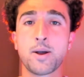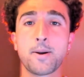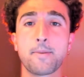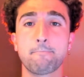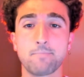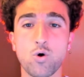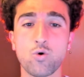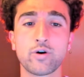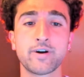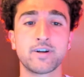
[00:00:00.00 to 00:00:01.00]

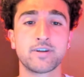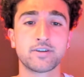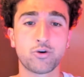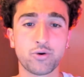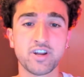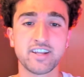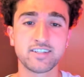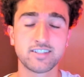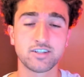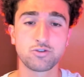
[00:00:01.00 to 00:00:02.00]
more
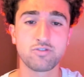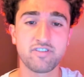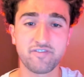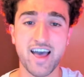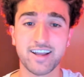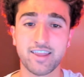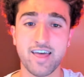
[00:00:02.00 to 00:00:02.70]
credence to the fact